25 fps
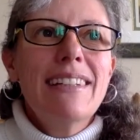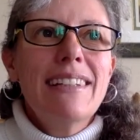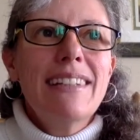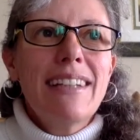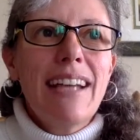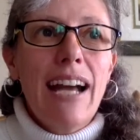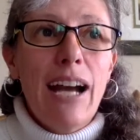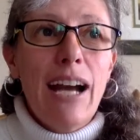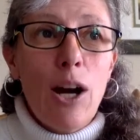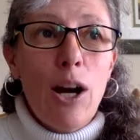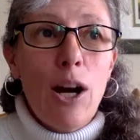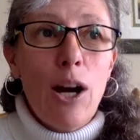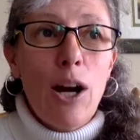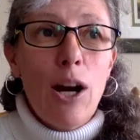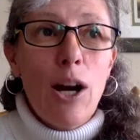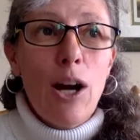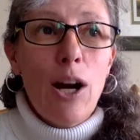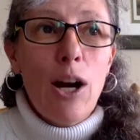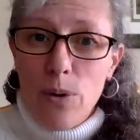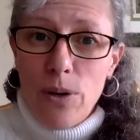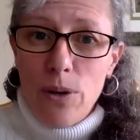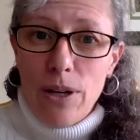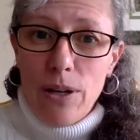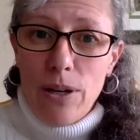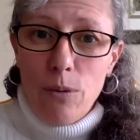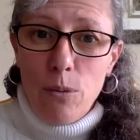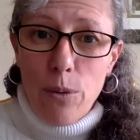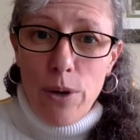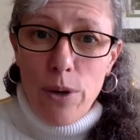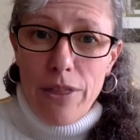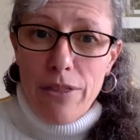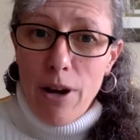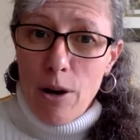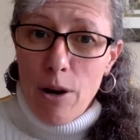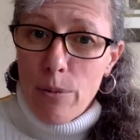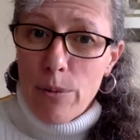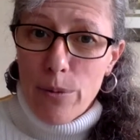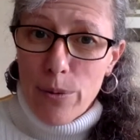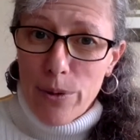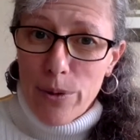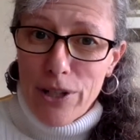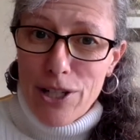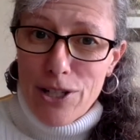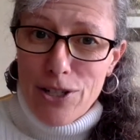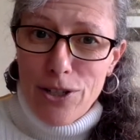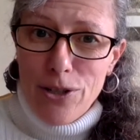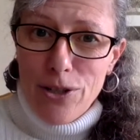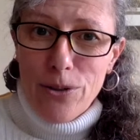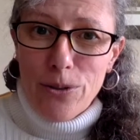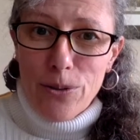how we thought we were going to
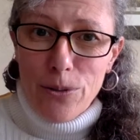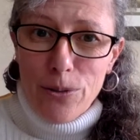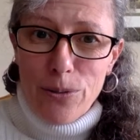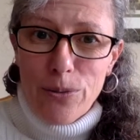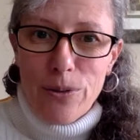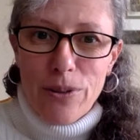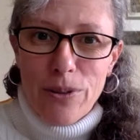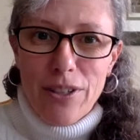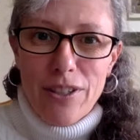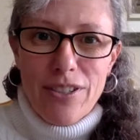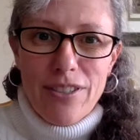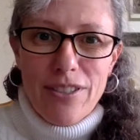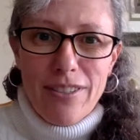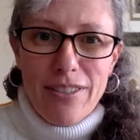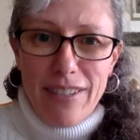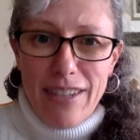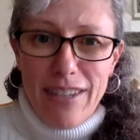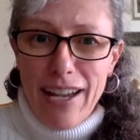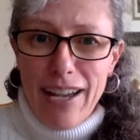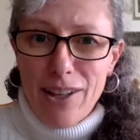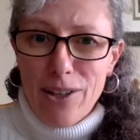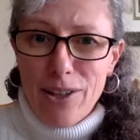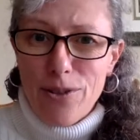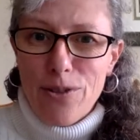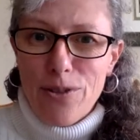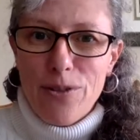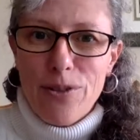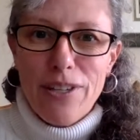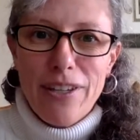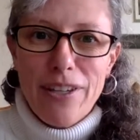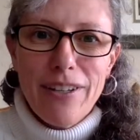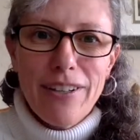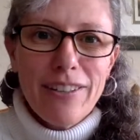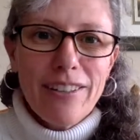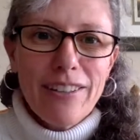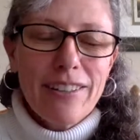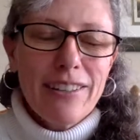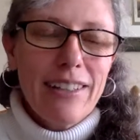do this calendar year.